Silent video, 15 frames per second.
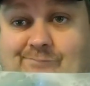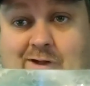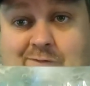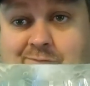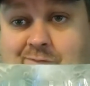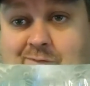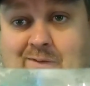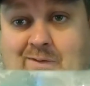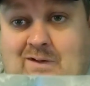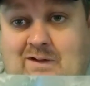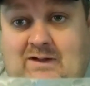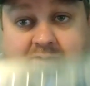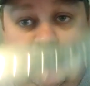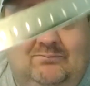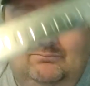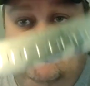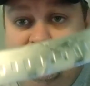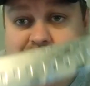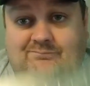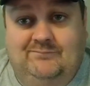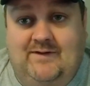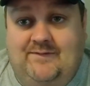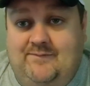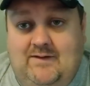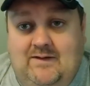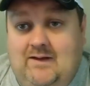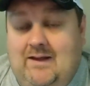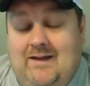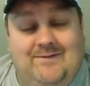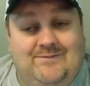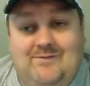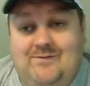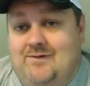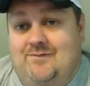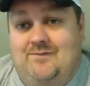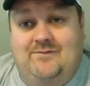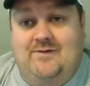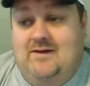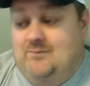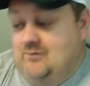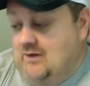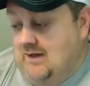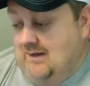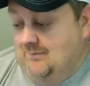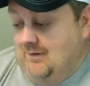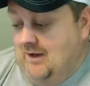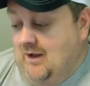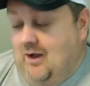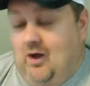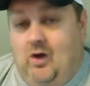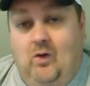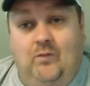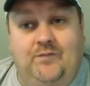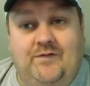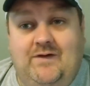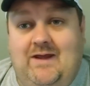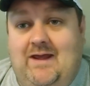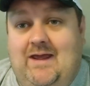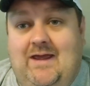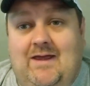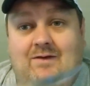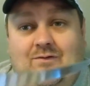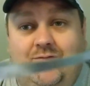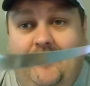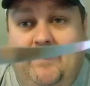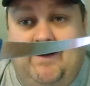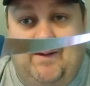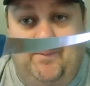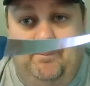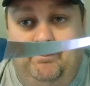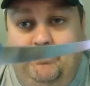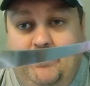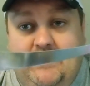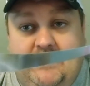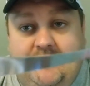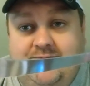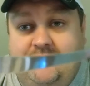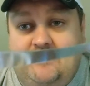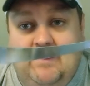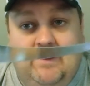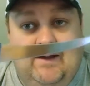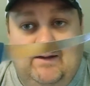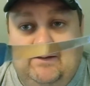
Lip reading: a Ferrari. That's it. Still does the same job. Holds an edge like a beast.